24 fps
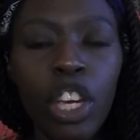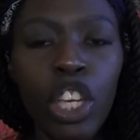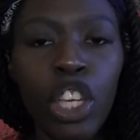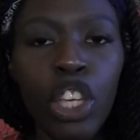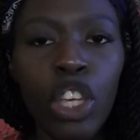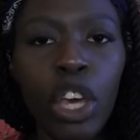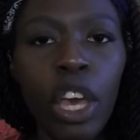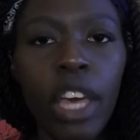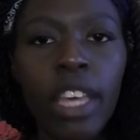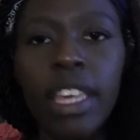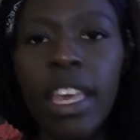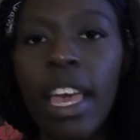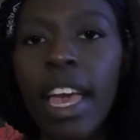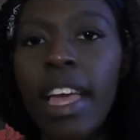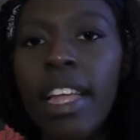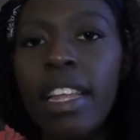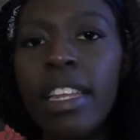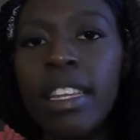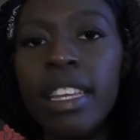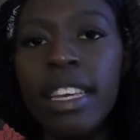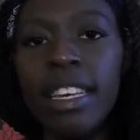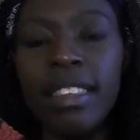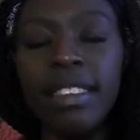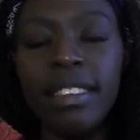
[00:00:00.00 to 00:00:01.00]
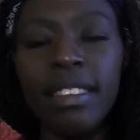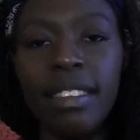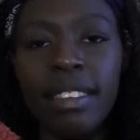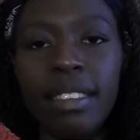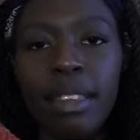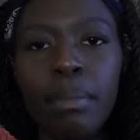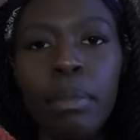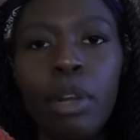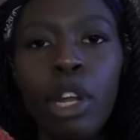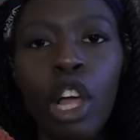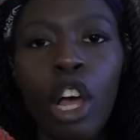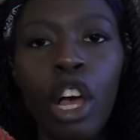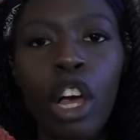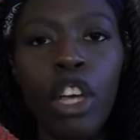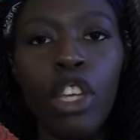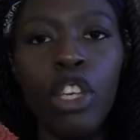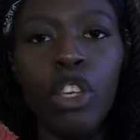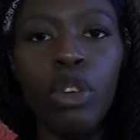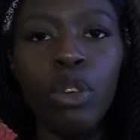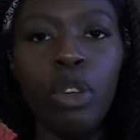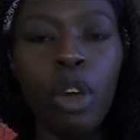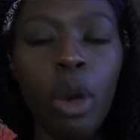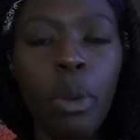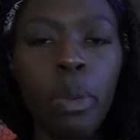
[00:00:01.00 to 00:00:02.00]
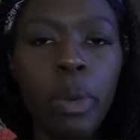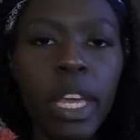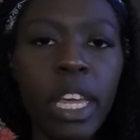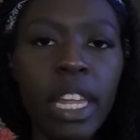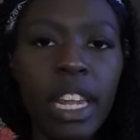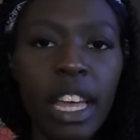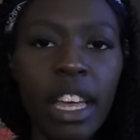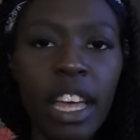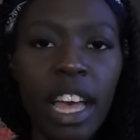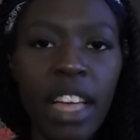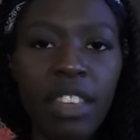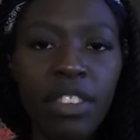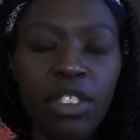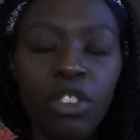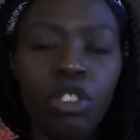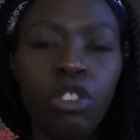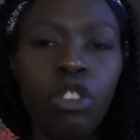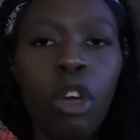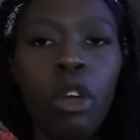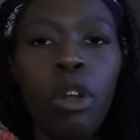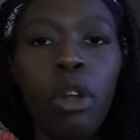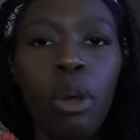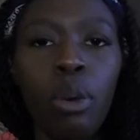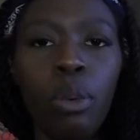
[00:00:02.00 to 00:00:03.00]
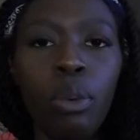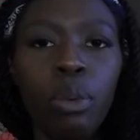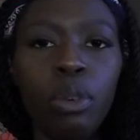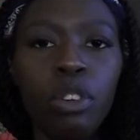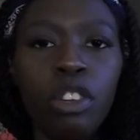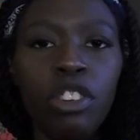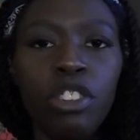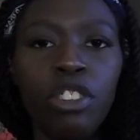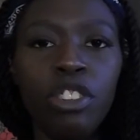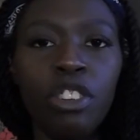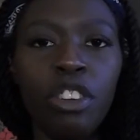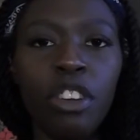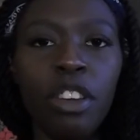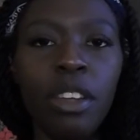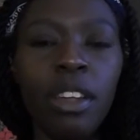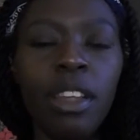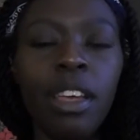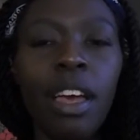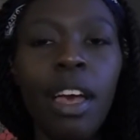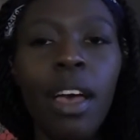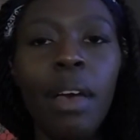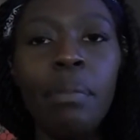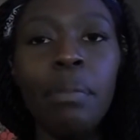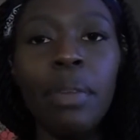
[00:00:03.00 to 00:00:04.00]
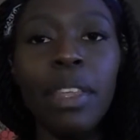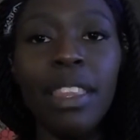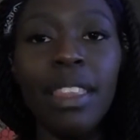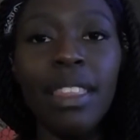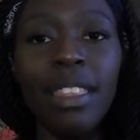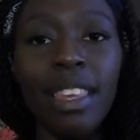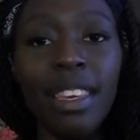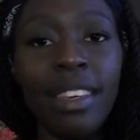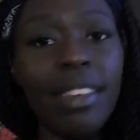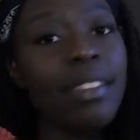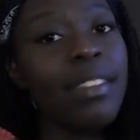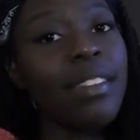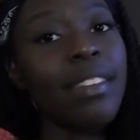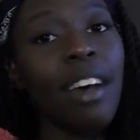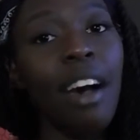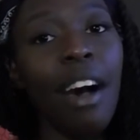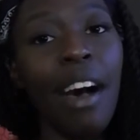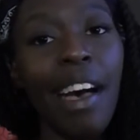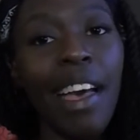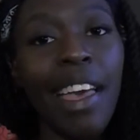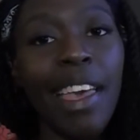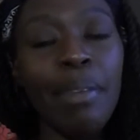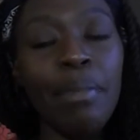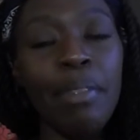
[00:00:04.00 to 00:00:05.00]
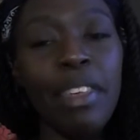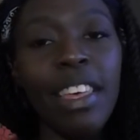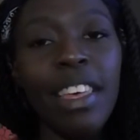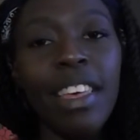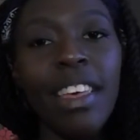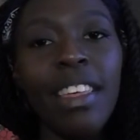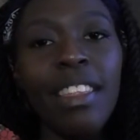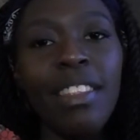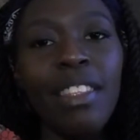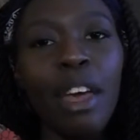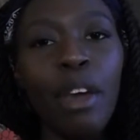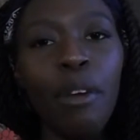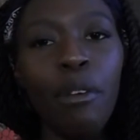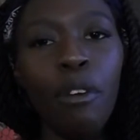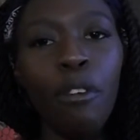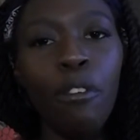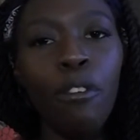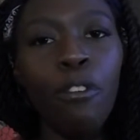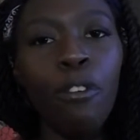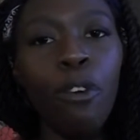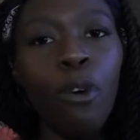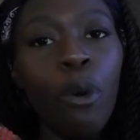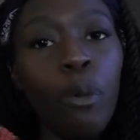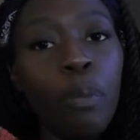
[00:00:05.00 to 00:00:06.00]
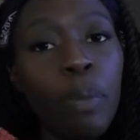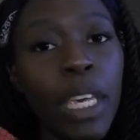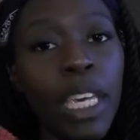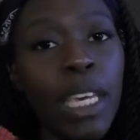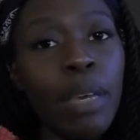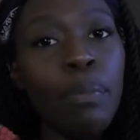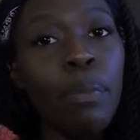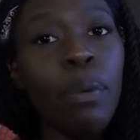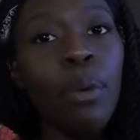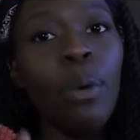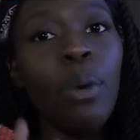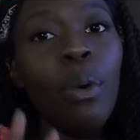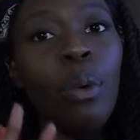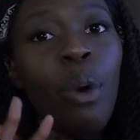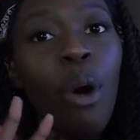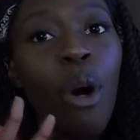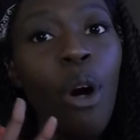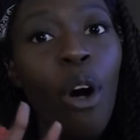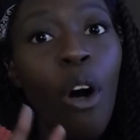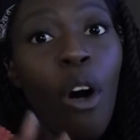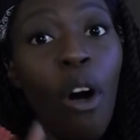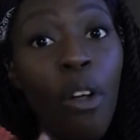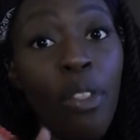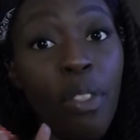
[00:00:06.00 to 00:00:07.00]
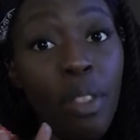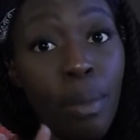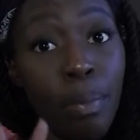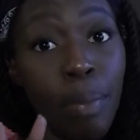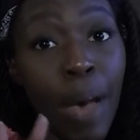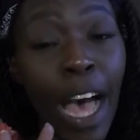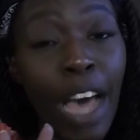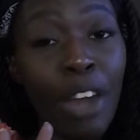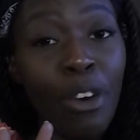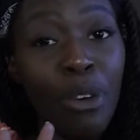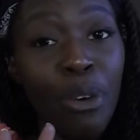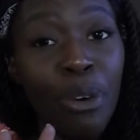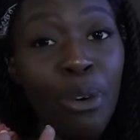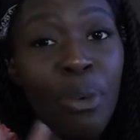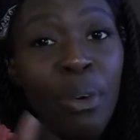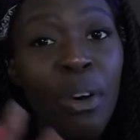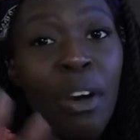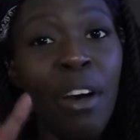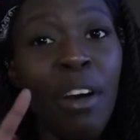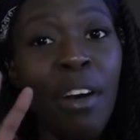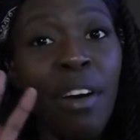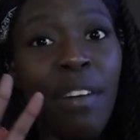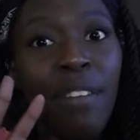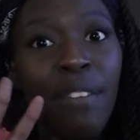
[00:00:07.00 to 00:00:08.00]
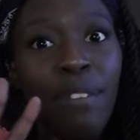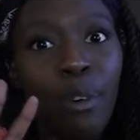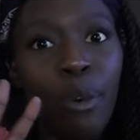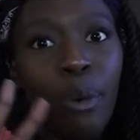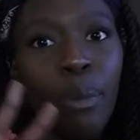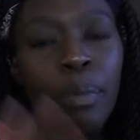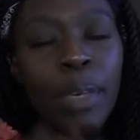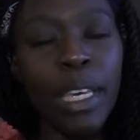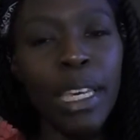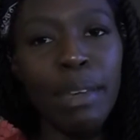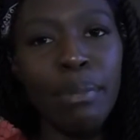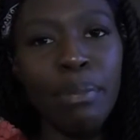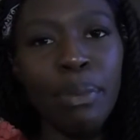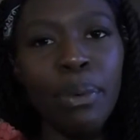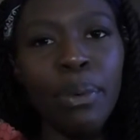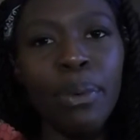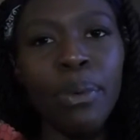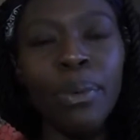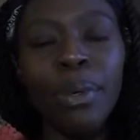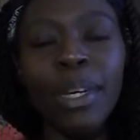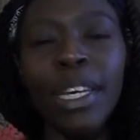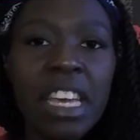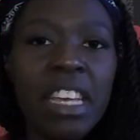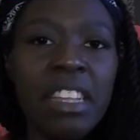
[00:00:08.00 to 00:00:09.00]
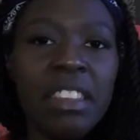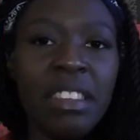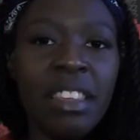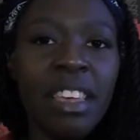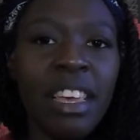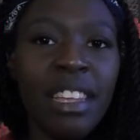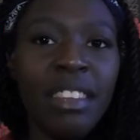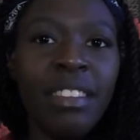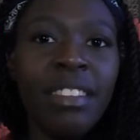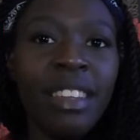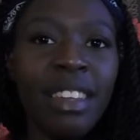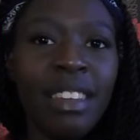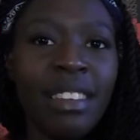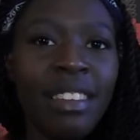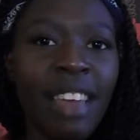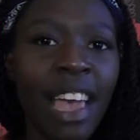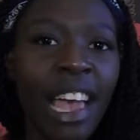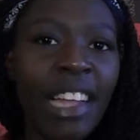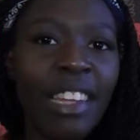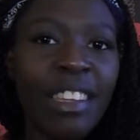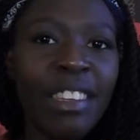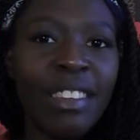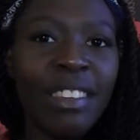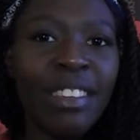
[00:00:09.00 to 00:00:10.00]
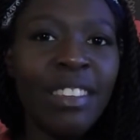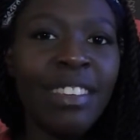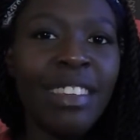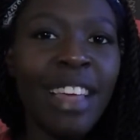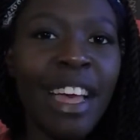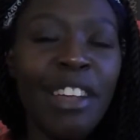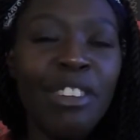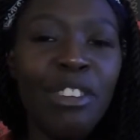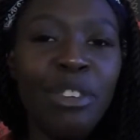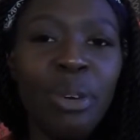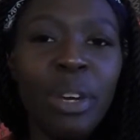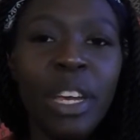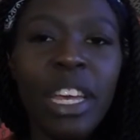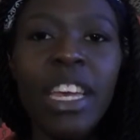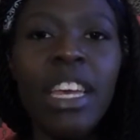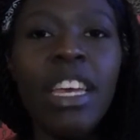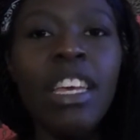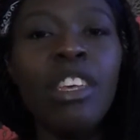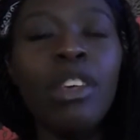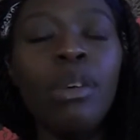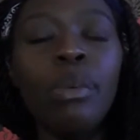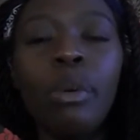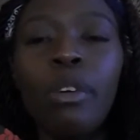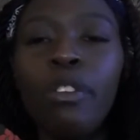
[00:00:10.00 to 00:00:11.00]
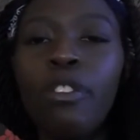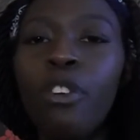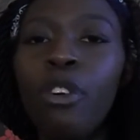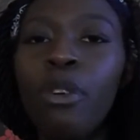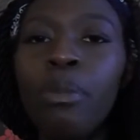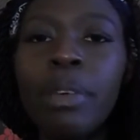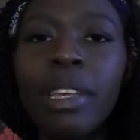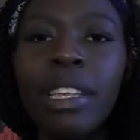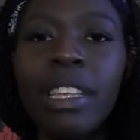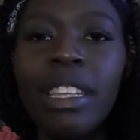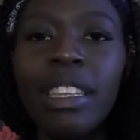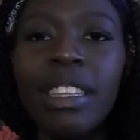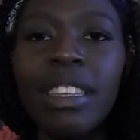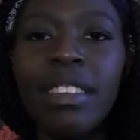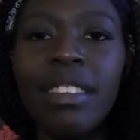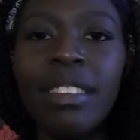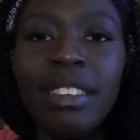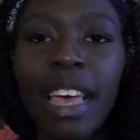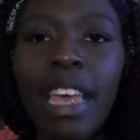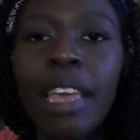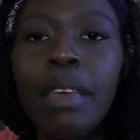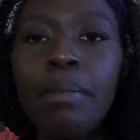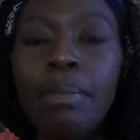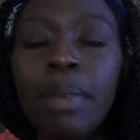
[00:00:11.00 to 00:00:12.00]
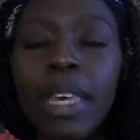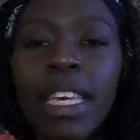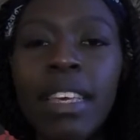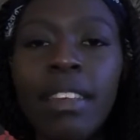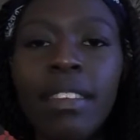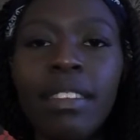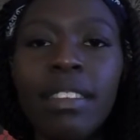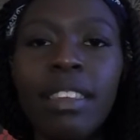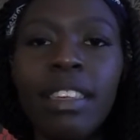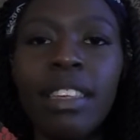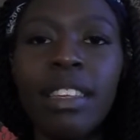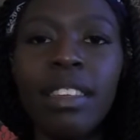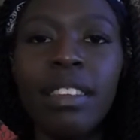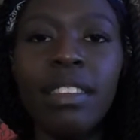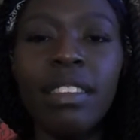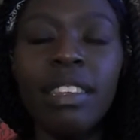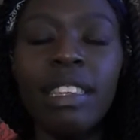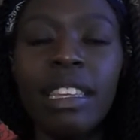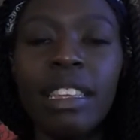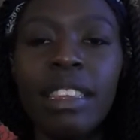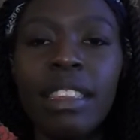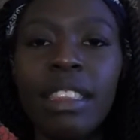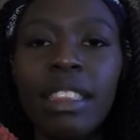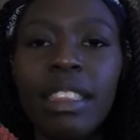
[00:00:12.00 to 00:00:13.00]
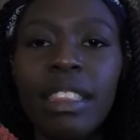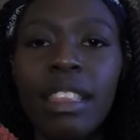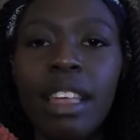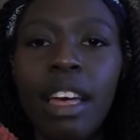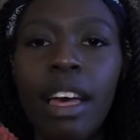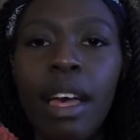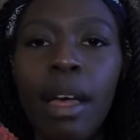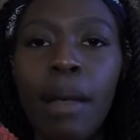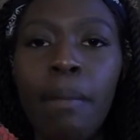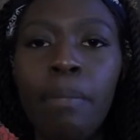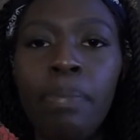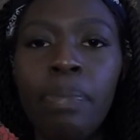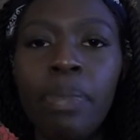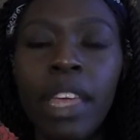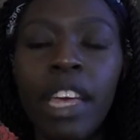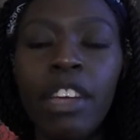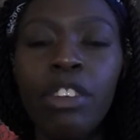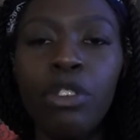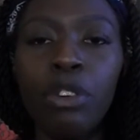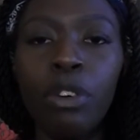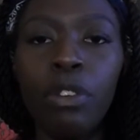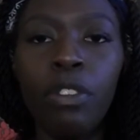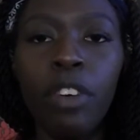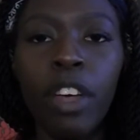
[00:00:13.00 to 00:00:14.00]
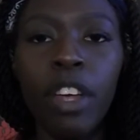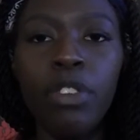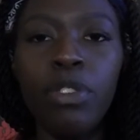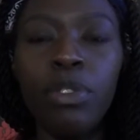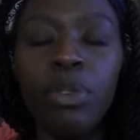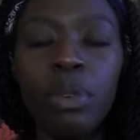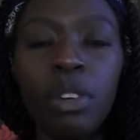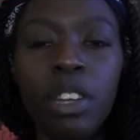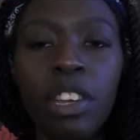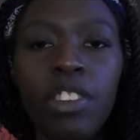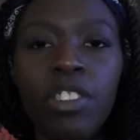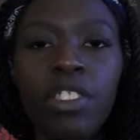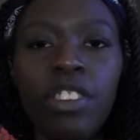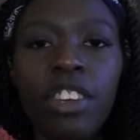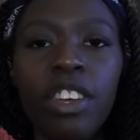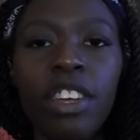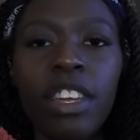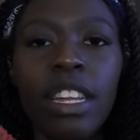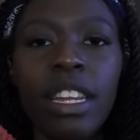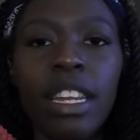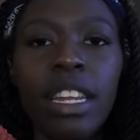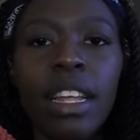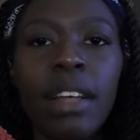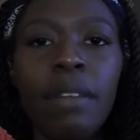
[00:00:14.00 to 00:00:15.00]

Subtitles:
Again, it's similar. You go in as a solo audition, but this time there are 4 people on the panel. 4 people. It's intense, and you're here, you're performing the same pieces as your first audition,